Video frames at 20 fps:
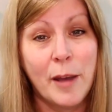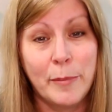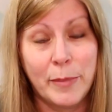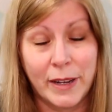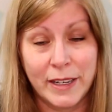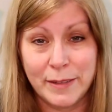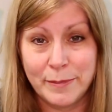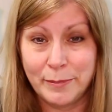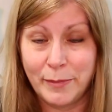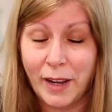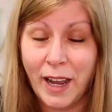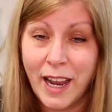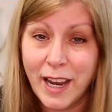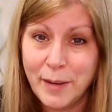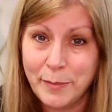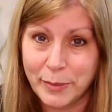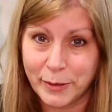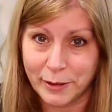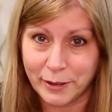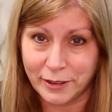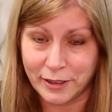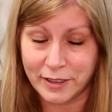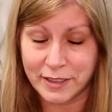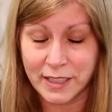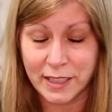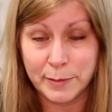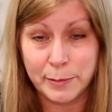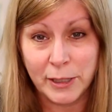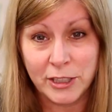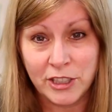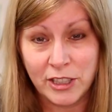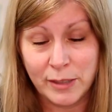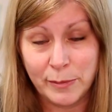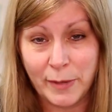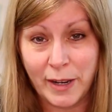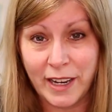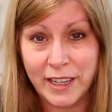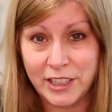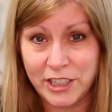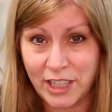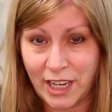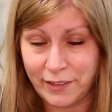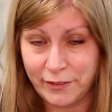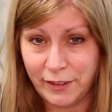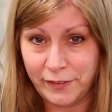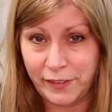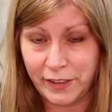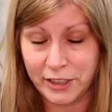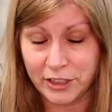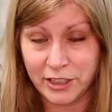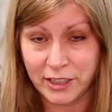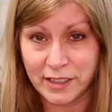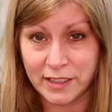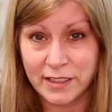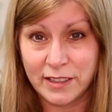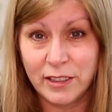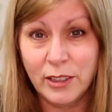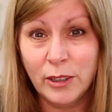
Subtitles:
But my birds, especially my Java finches,